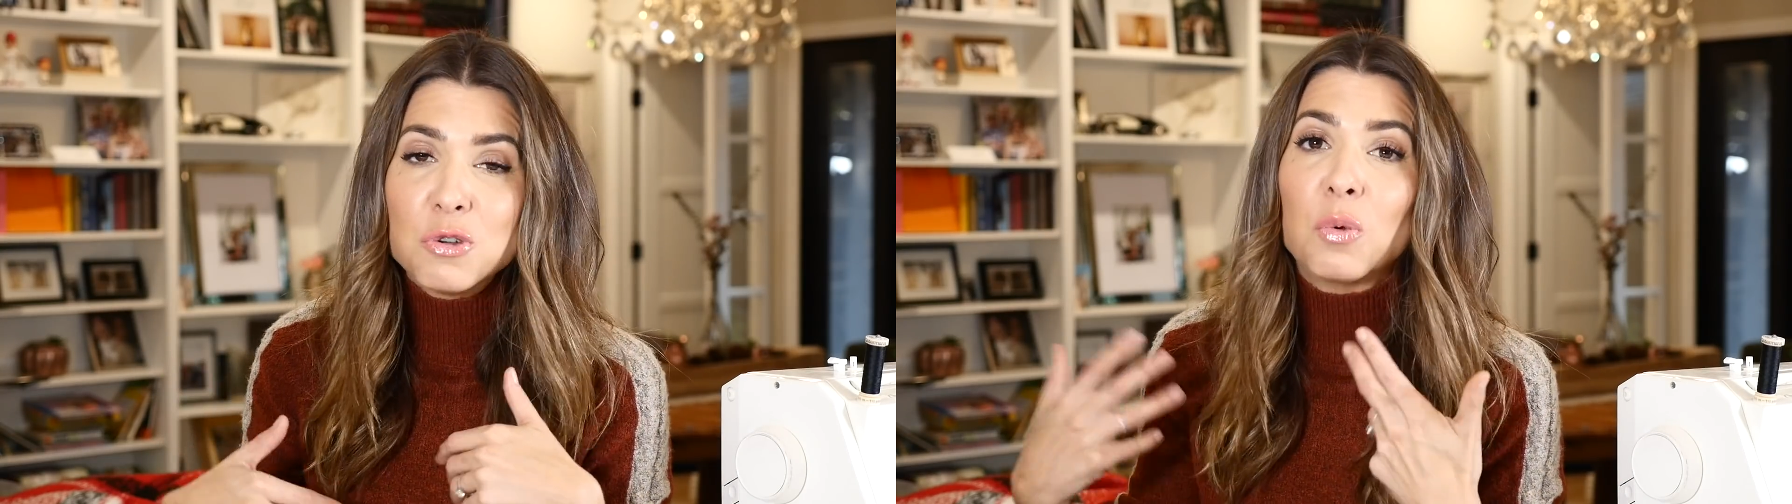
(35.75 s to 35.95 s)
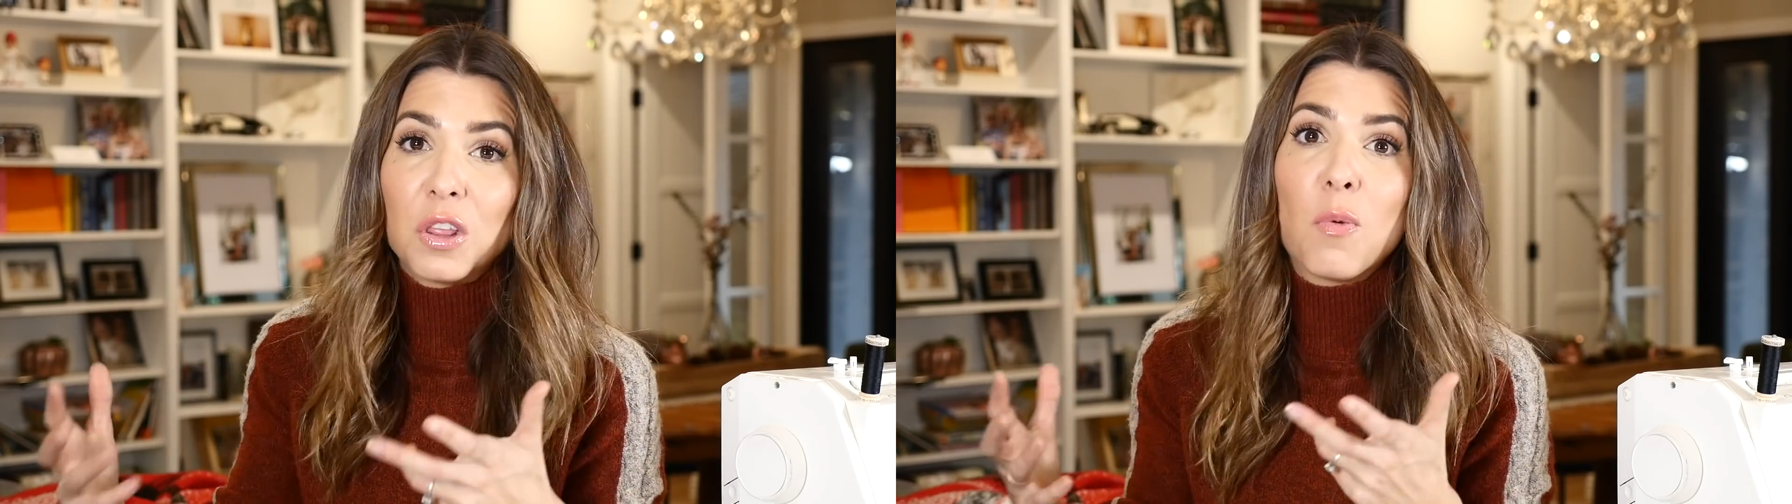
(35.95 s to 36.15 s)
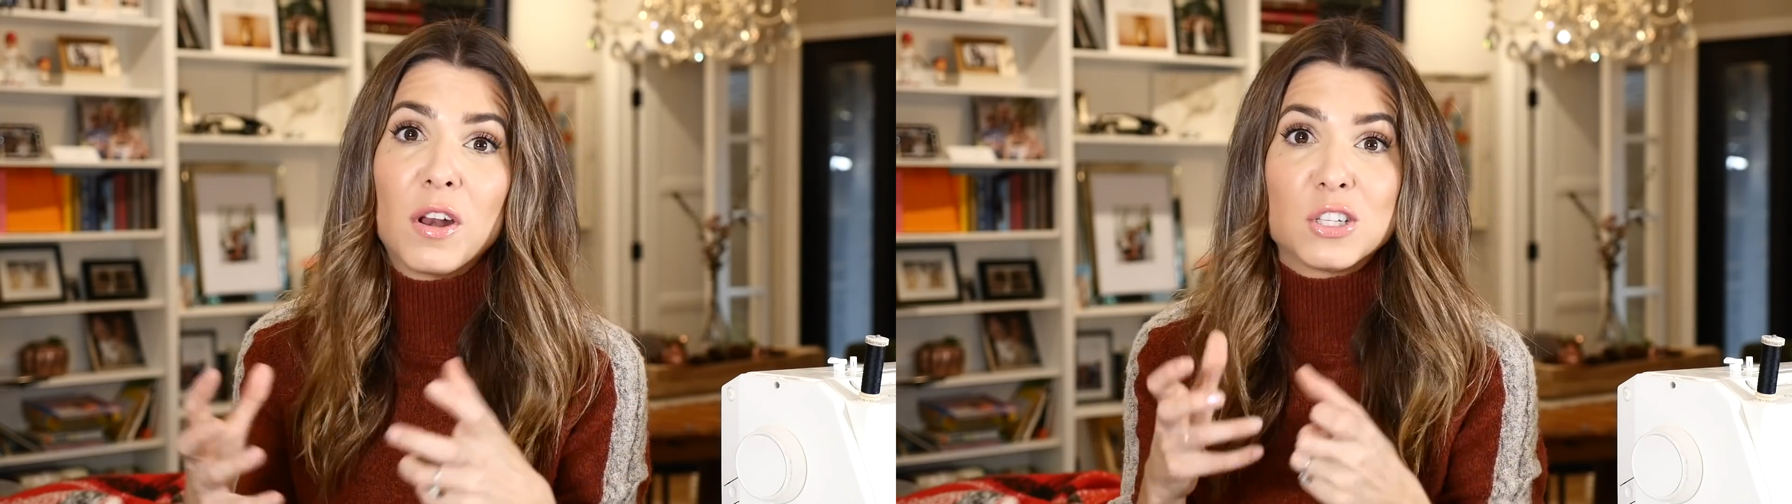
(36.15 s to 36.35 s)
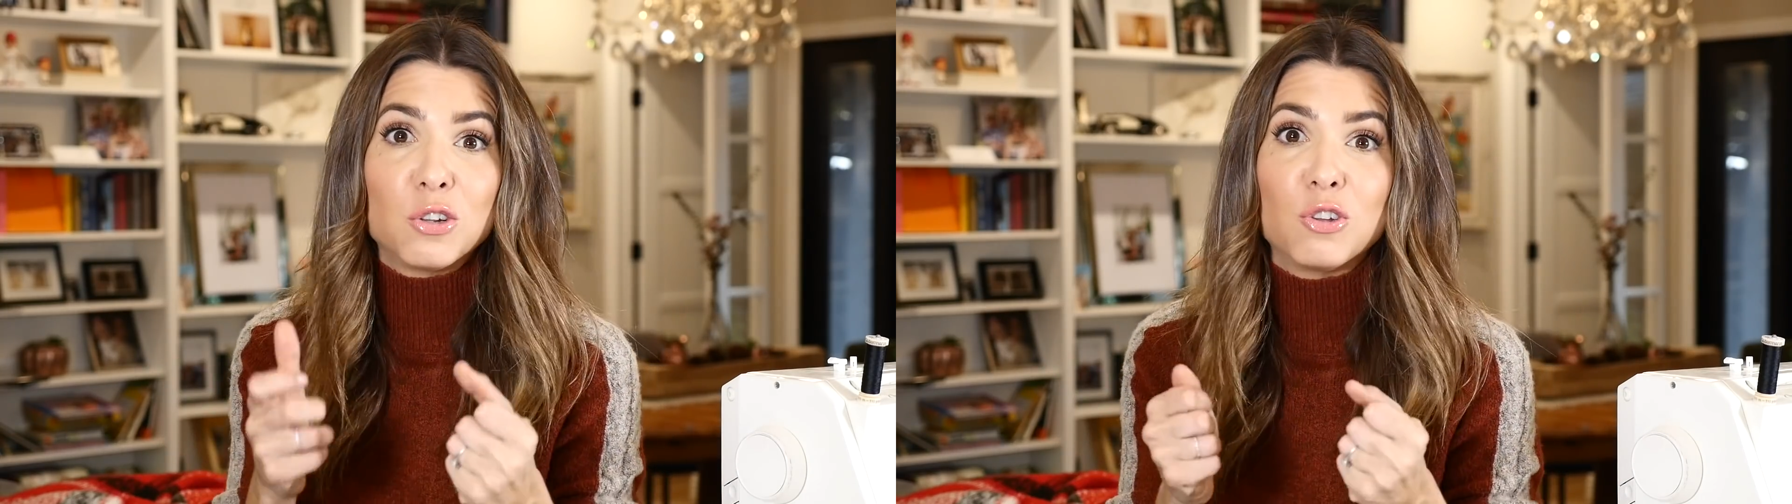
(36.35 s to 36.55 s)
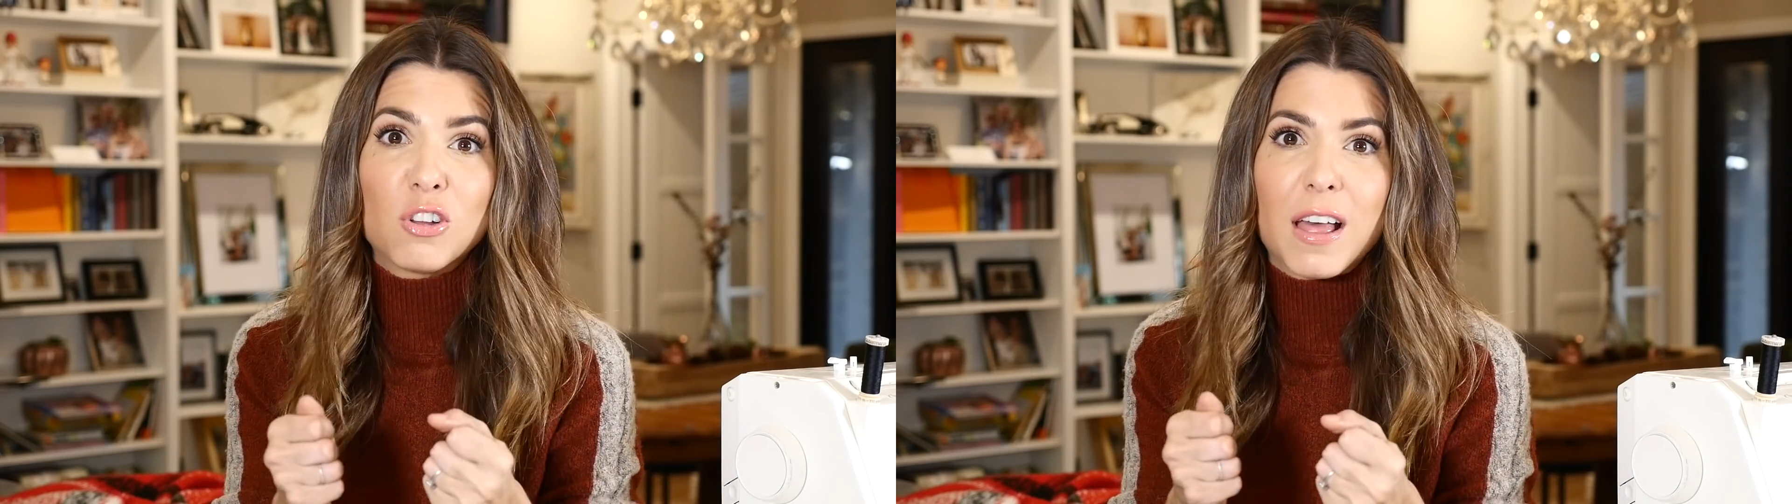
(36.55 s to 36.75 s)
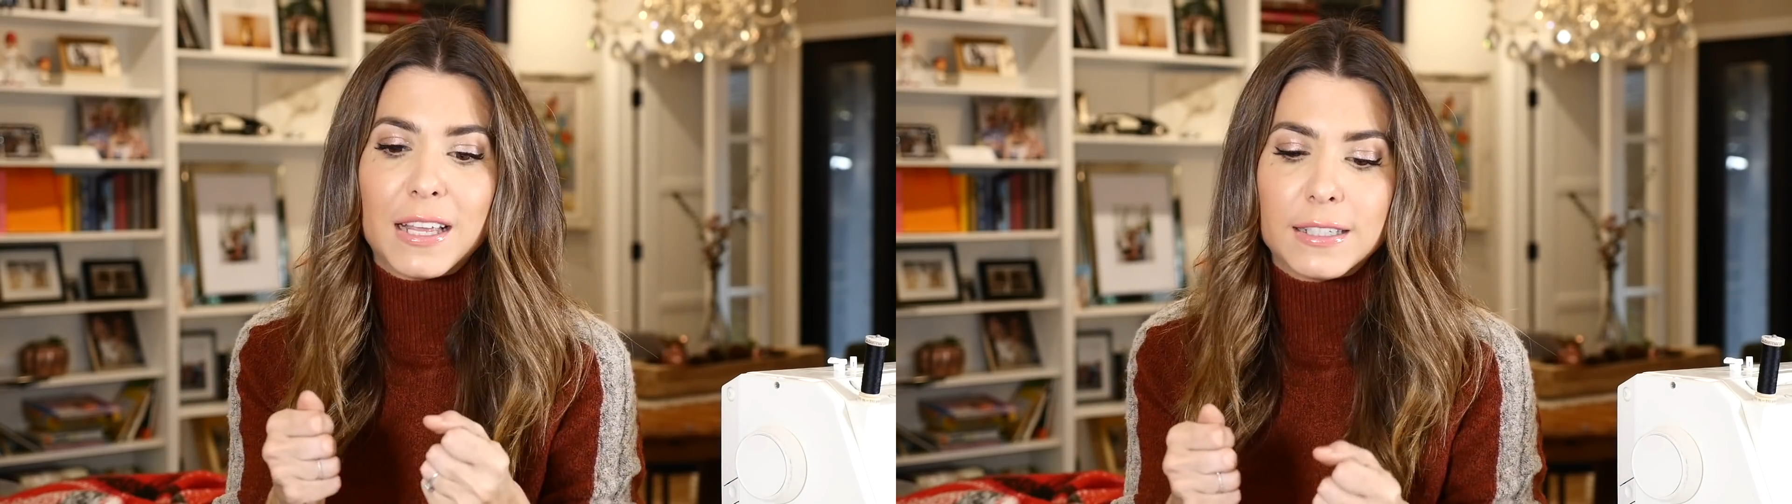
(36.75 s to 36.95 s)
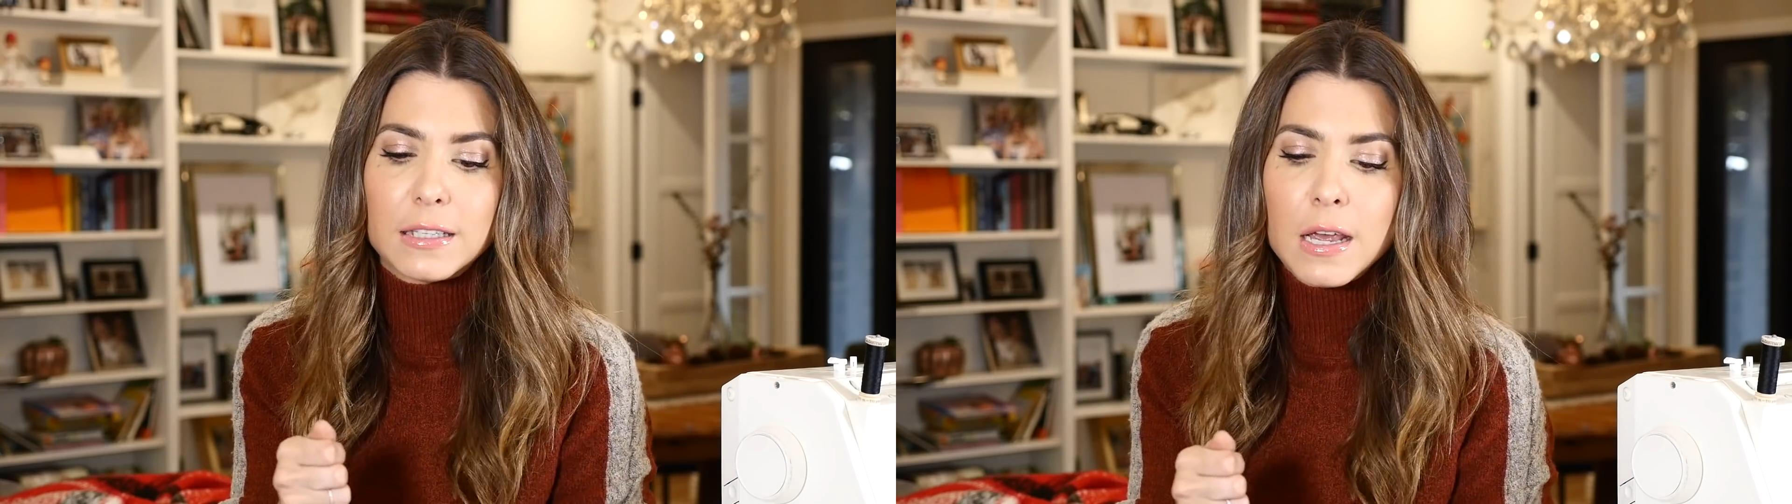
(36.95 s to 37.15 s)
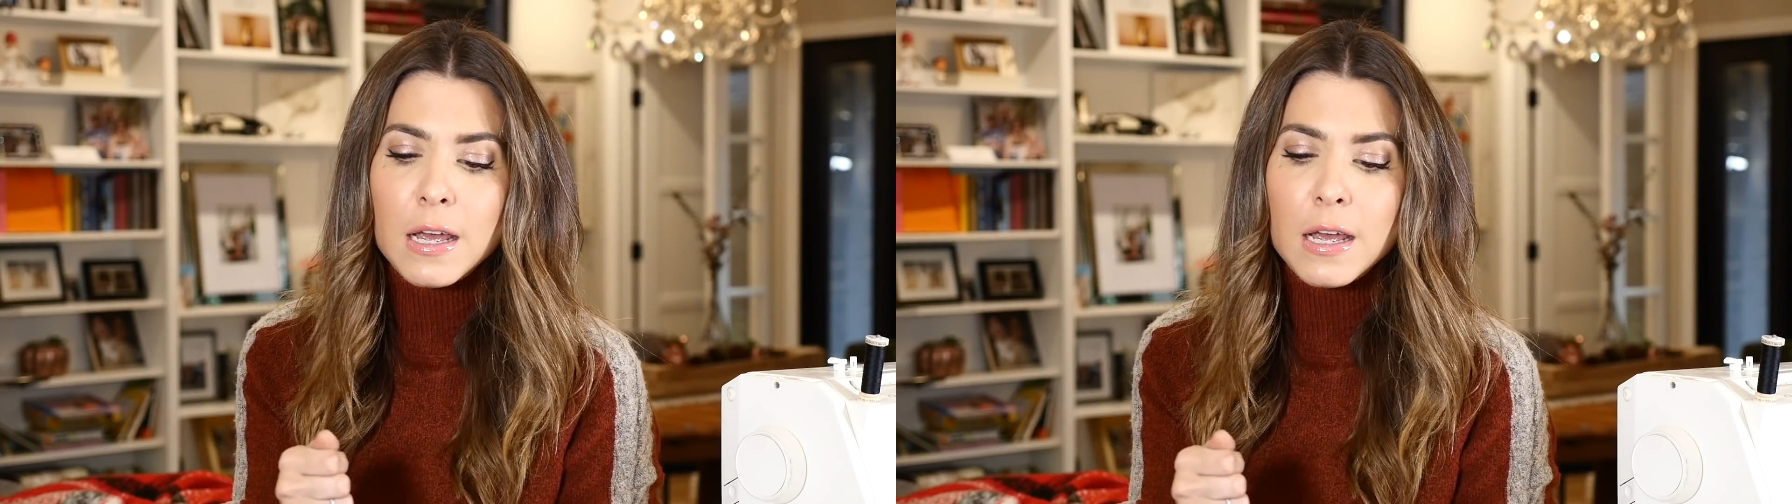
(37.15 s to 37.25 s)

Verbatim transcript: You really want it to look like it's